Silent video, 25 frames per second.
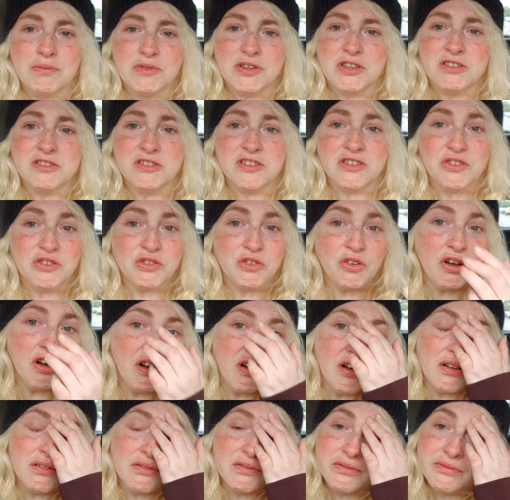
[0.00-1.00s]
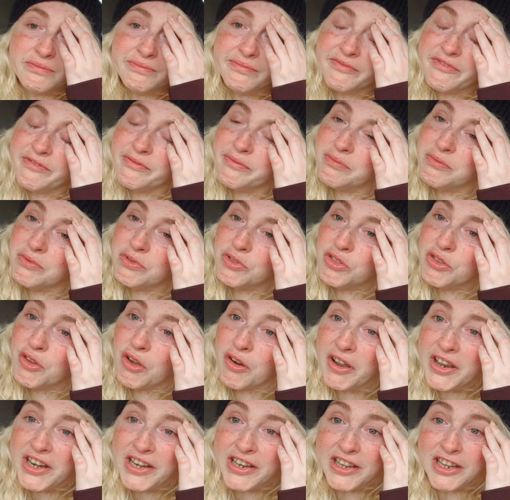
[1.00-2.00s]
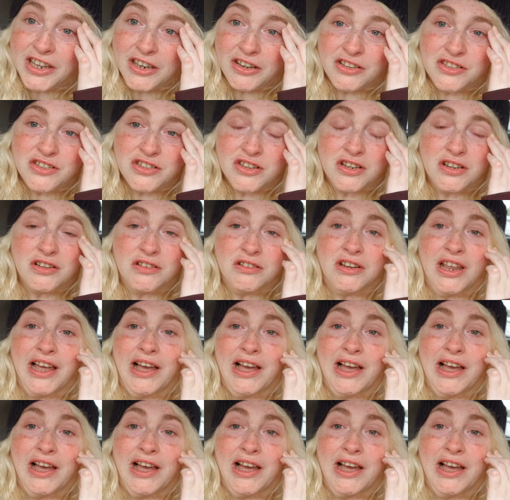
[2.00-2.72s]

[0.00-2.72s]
not in a good zone at